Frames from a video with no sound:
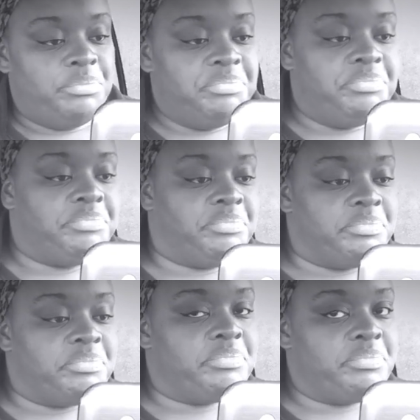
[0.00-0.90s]
I was
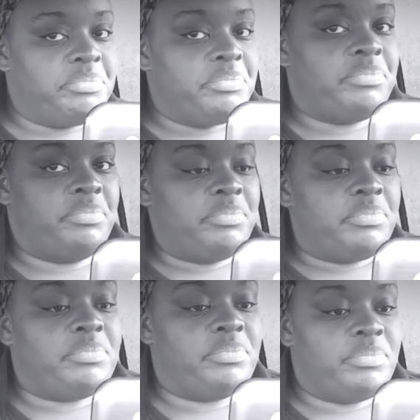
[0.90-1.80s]
driving, you was
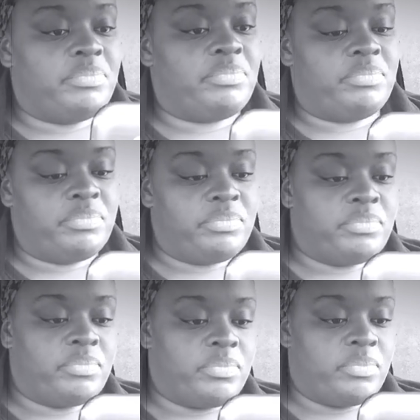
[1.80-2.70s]
walking, and I
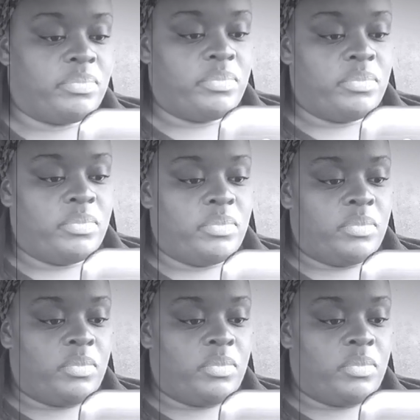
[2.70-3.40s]
swooped you up.